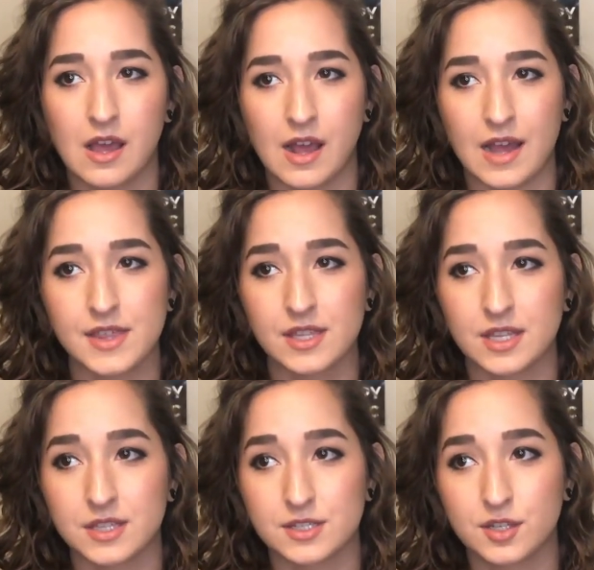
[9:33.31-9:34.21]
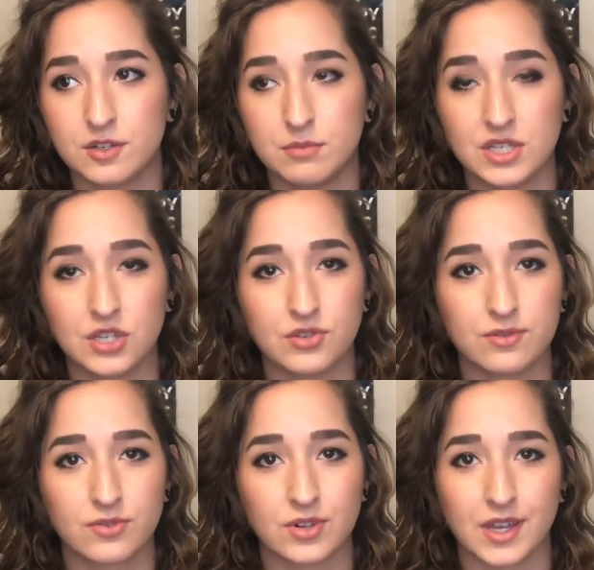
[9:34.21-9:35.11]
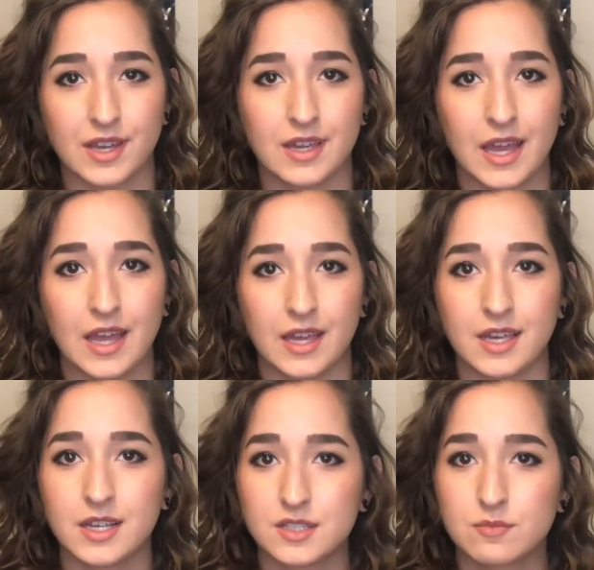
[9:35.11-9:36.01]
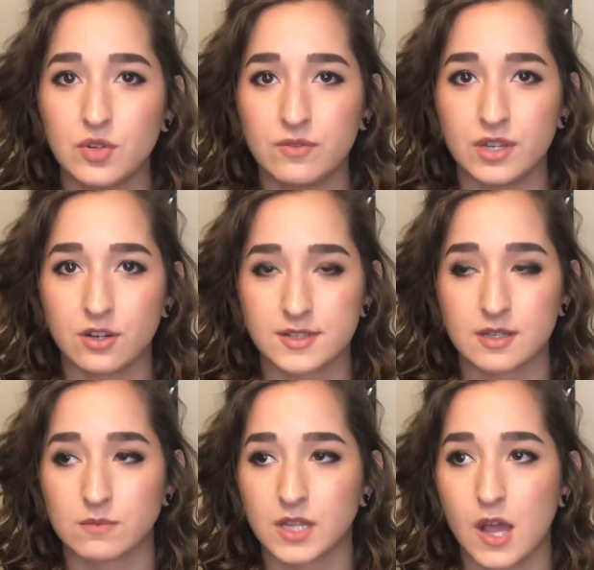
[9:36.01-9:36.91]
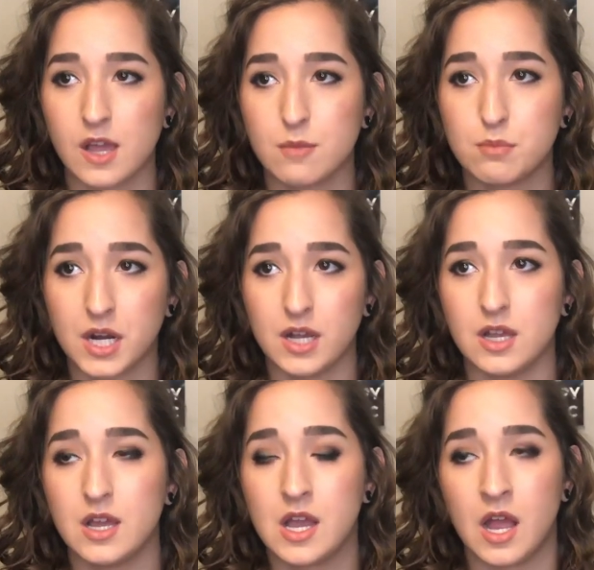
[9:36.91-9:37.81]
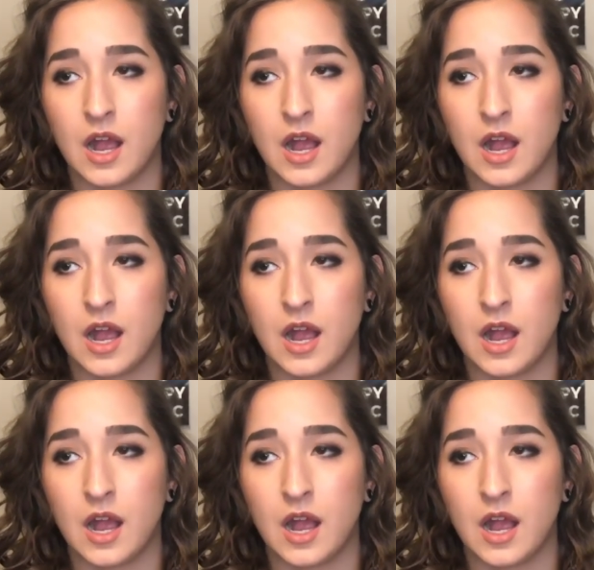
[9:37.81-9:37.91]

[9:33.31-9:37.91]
I think that this could be cute for like a kids movie or something, but